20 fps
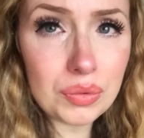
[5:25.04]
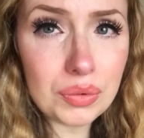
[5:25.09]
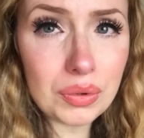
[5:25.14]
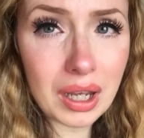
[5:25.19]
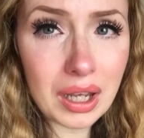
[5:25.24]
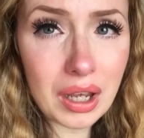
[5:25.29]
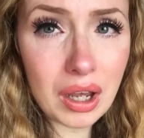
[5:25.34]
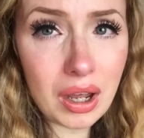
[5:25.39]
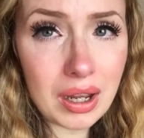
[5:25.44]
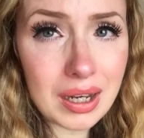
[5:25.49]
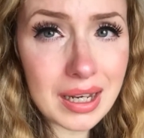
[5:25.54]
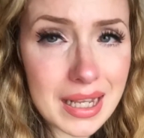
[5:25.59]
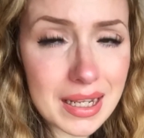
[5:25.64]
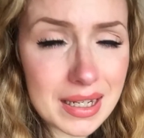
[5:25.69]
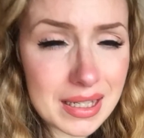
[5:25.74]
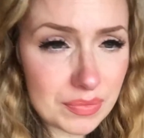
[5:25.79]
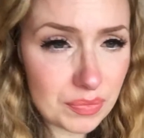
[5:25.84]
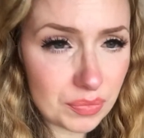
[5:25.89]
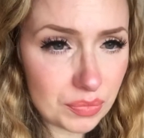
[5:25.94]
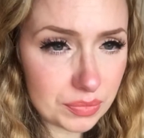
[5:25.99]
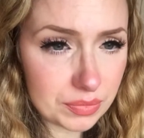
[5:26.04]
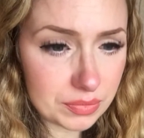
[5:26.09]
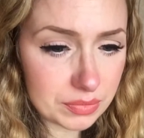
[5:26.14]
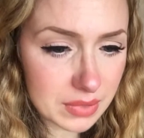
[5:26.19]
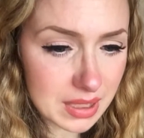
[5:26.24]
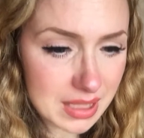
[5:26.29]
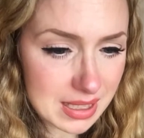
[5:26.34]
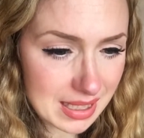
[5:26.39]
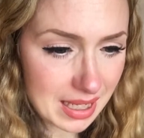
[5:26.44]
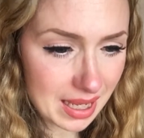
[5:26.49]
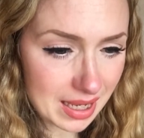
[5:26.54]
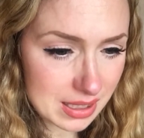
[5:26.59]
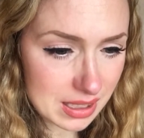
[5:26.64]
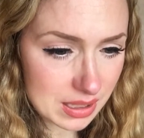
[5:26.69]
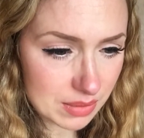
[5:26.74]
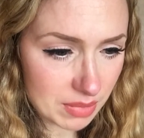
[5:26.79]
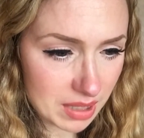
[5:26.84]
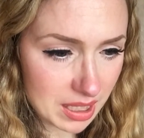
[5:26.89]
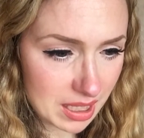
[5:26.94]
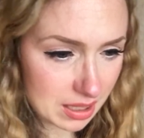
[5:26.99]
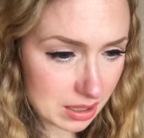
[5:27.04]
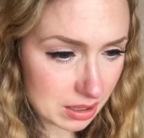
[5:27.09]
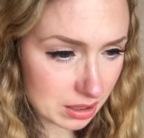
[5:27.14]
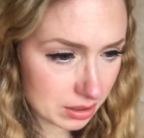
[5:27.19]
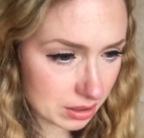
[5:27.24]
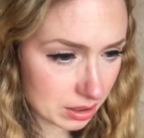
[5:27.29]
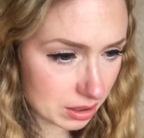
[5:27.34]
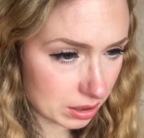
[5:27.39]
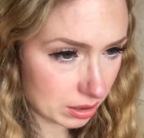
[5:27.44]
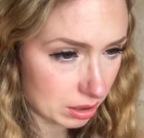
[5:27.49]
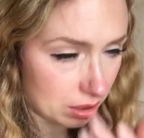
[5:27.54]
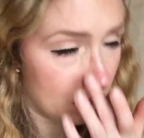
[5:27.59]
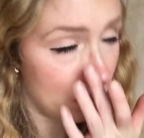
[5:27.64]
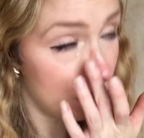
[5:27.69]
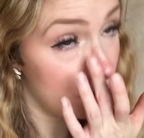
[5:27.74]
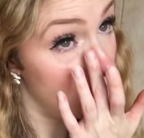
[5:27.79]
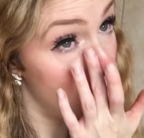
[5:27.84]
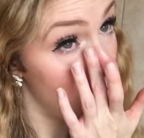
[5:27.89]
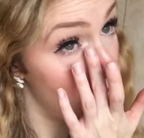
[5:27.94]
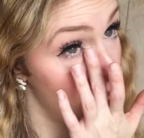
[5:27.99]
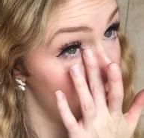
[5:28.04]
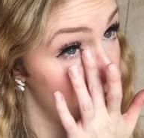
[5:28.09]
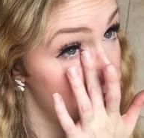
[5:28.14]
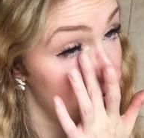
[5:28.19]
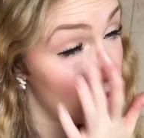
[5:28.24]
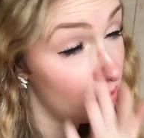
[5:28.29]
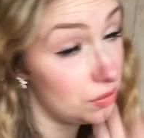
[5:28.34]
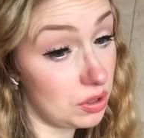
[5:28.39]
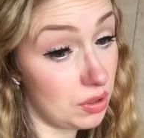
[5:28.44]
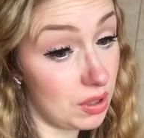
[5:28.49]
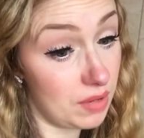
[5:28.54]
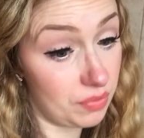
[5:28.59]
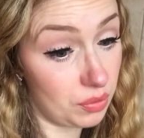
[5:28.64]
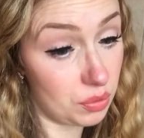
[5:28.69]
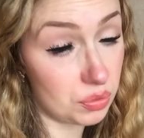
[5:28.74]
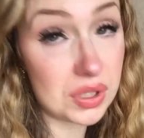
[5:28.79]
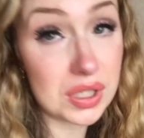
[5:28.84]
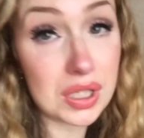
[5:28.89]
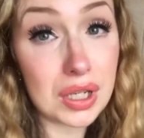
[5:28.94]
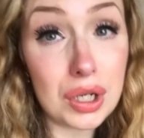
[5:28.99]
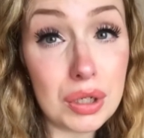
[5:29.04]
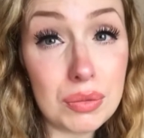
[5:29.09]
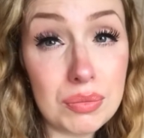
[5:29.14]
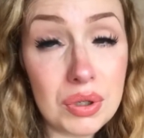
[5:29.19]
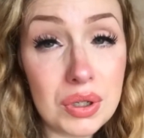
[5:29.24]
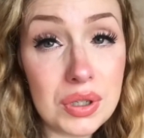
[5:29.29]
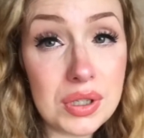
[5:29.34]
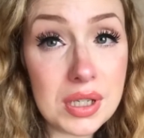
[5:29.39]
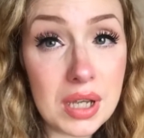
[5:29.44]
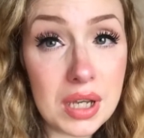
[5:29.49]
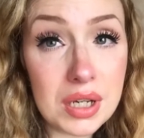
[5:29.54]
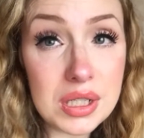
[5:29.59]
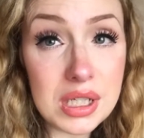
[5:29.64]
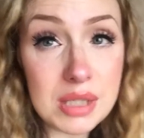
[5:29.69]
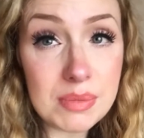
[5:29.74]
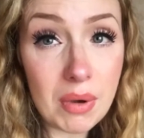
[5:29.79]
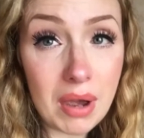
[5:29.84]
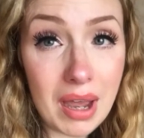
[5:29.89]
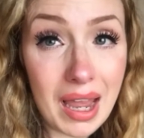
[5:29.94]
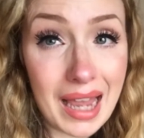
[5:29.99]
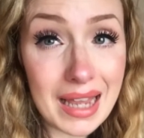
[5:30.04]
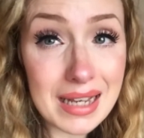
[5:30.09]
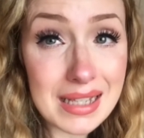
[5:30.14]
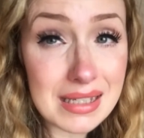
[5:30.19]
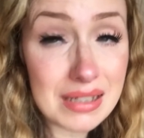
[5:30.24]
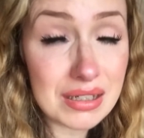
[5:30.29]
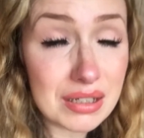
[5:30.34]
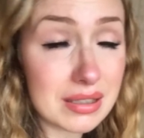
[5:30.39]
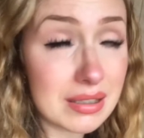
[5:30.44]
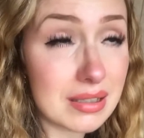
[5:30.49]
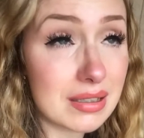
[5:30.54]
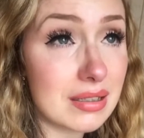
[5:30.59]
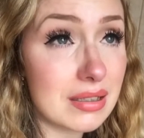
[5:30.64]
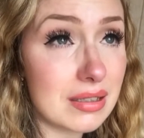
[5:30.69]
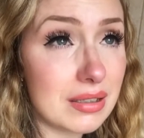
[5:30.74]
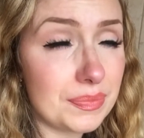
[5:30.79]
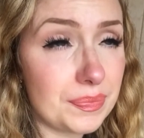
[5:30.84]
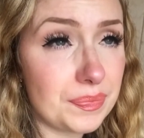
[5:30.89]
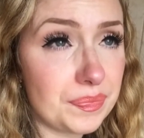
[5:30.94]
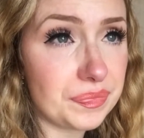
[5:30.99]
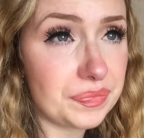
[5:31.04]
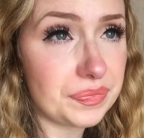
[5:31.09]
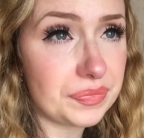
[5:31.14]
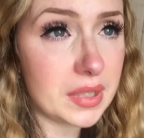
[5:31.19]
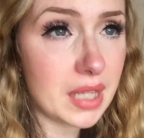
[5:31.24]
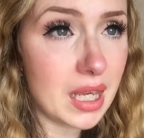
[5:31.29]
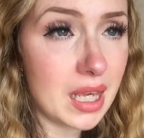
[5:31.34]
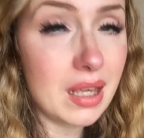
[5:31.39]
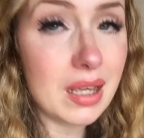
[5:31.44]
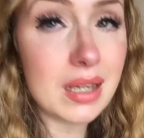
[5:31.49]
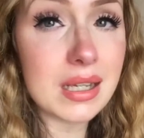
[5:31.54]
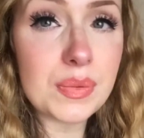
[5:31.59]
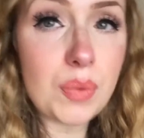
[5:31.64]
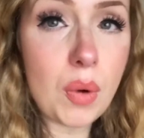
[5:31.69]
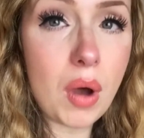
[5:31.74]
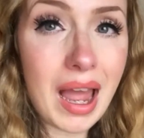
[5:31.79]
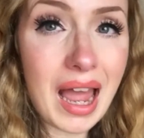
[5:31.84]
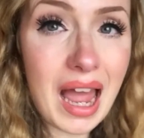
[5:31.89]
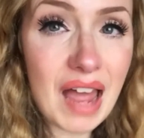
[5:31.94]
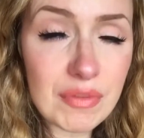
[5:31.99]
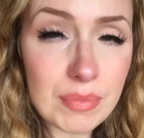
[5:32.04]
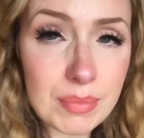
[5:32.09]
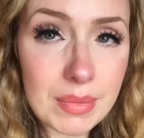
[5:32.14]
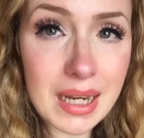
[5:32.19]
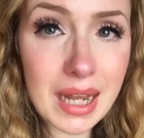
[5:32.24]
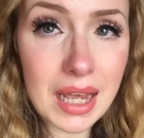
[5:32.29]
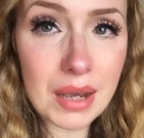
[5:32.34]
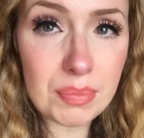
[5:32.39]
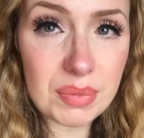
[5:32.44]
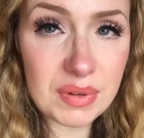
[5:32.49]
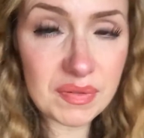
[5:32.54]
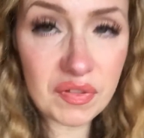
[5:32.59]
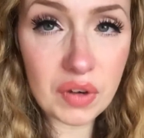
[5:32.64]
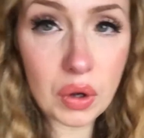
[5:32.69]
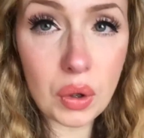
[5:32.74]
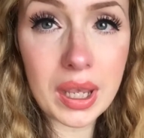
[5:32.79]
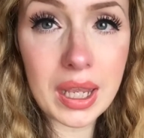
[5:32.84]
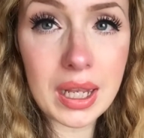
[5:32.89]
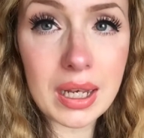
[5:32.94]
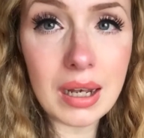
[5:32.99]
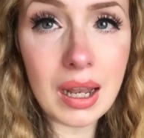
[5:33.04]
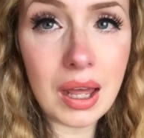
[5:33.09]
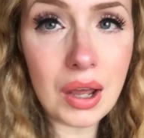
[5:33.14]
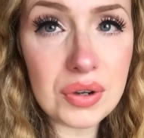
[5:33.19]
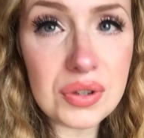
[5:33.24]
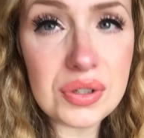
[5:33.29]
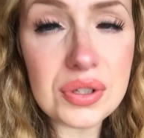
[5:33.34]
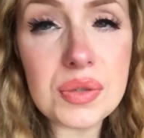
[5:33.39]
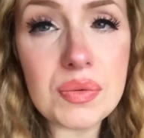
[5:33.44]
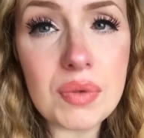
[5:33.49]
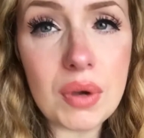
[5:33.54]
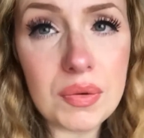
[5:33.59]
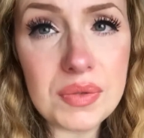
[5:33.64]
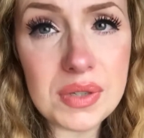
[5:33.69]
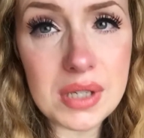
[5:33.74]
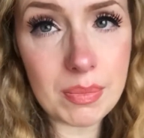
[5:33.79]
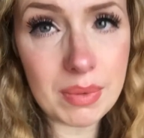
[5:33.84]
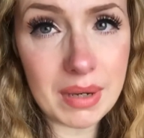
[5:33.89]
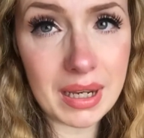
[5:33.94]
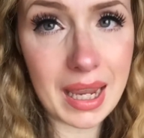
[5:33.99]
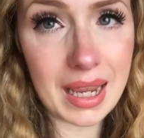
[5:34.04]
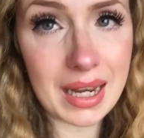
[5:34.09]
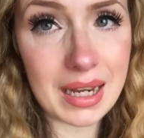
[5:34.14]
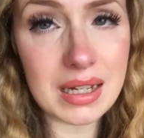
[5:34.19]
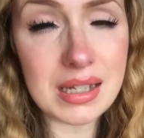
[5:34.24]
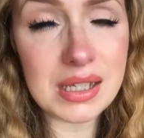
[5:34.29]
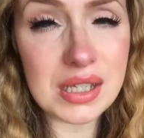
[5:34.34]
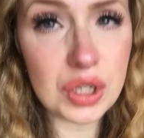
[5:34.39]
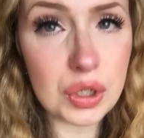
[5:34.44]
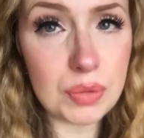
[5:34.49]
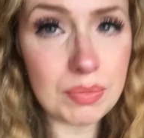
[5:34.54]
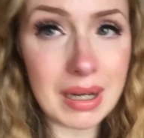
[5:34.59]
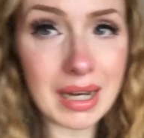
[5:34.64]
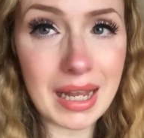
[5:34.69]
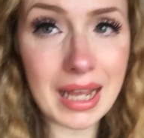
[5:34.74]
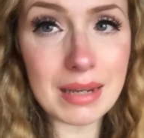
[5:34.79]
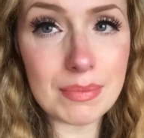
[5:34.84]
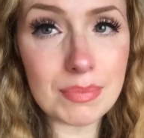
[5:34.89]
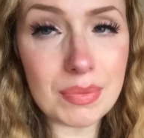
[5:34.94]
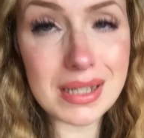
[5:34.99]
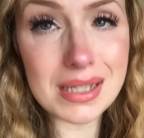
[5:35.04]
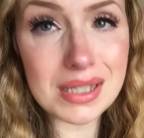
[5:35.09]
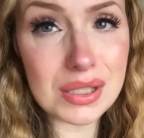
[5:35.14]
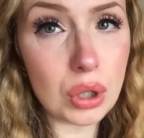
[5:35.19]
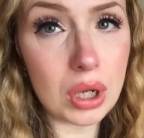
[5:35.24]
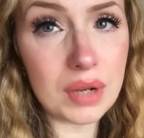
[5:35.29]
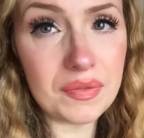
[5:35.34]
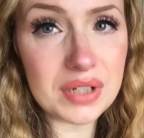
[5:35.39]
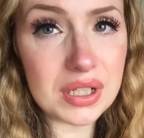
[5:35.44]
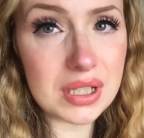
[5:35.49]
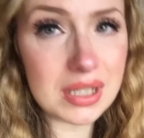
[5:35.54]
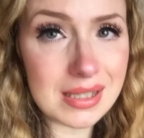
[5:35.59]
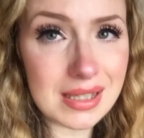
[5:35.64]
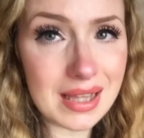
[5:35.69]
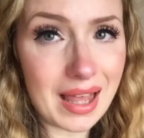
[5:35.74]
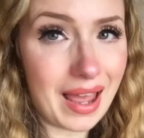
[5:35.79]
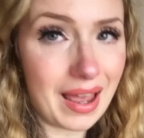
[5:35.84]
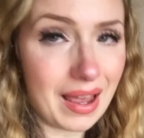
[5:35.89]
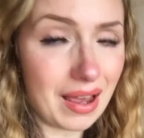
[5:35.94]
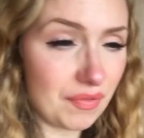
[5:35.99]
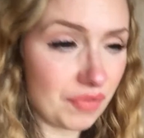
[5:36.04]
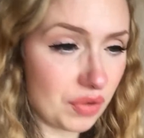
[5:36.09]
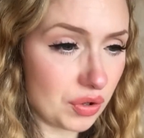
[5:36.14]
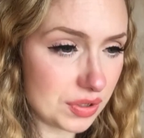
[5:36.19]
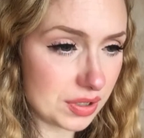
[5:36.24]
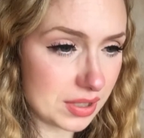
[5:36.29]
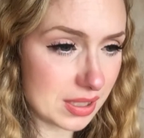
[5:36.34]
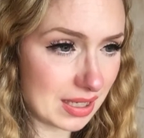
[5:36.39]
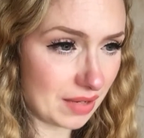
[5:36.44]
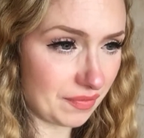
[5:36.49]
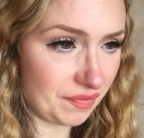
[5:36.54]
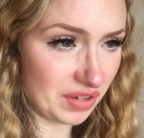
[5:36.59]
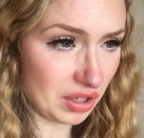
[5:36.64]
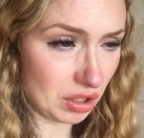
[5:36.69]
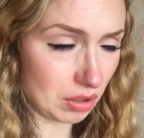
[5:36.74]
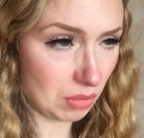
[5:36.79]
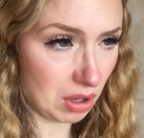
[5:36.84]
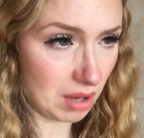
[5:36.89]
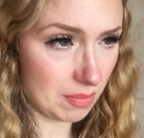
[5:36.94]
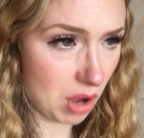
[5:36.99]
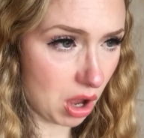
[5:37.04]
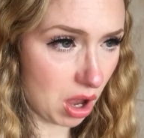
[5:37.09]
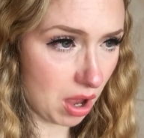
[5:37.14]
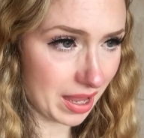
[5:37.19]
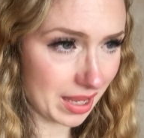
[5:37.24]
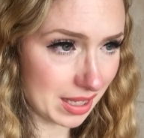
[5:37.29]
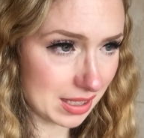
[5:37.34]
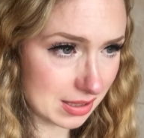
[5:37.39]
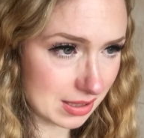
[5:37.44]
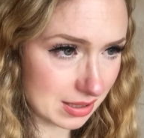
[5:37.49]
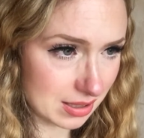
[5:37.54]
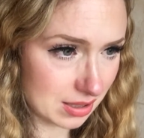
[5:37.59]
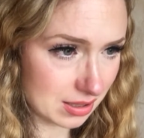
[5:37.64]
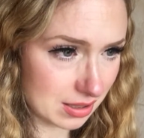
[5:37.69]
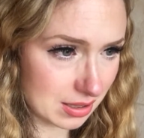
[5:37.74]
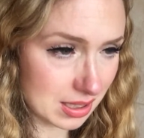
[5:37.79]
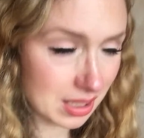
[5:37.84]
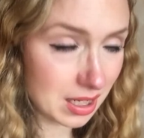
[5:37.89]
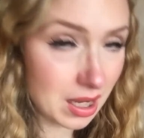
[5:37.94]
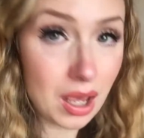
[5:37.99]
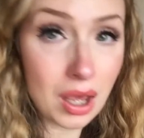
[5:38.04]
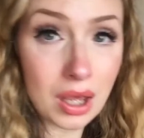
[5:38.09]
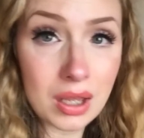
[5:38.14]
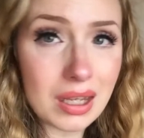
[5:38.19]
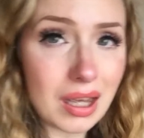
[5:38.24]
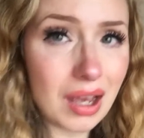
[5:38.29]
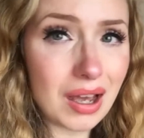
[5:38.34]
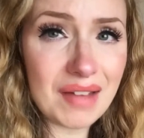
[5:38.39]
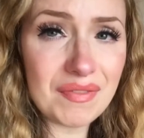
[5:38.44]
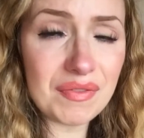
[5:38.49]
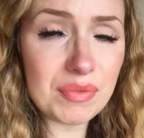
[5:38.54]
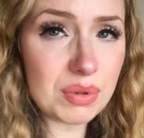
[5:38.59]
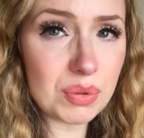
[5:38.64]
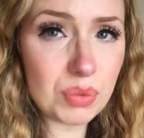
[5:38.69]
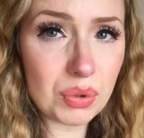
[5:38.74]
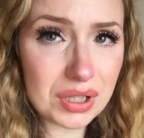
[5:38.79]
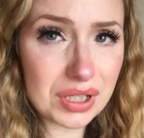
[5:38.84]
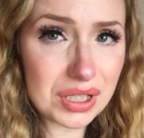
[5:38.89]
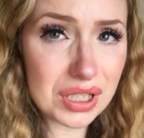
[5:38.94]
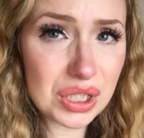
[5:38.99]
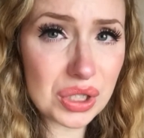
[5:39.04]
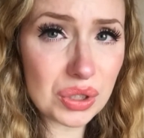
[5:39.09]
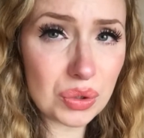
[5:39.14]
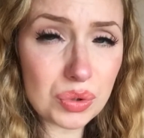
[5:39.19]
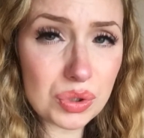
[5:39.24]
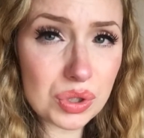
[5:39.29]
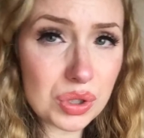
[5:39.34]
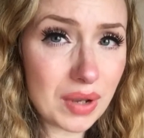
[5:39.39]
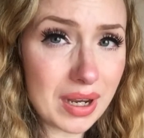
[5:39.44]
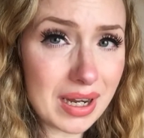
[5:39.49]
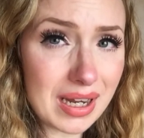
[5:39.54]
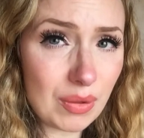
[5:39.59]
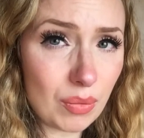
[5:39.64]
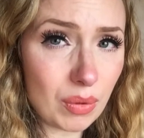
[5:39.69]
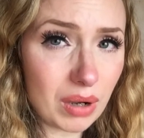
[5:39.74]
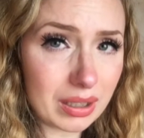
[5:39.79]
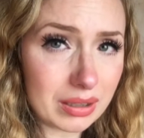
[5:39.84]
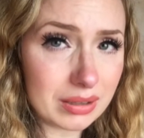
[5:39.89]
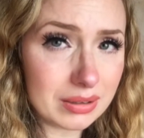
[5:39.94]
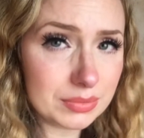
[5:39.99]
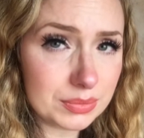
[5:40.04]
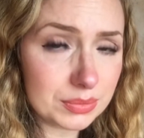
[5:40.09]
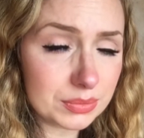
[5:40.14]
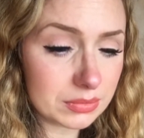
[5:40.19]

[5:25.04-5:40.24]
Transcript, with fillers: I can't let this get to me. Oh, I will tell you if all soon, because I just, but I had to just, it's why I haven't been able to been vlogging loads as well, so I've been getting in super late, but it's not even just that, I've got something on my mind and I haven't been wanting to talk to anyone.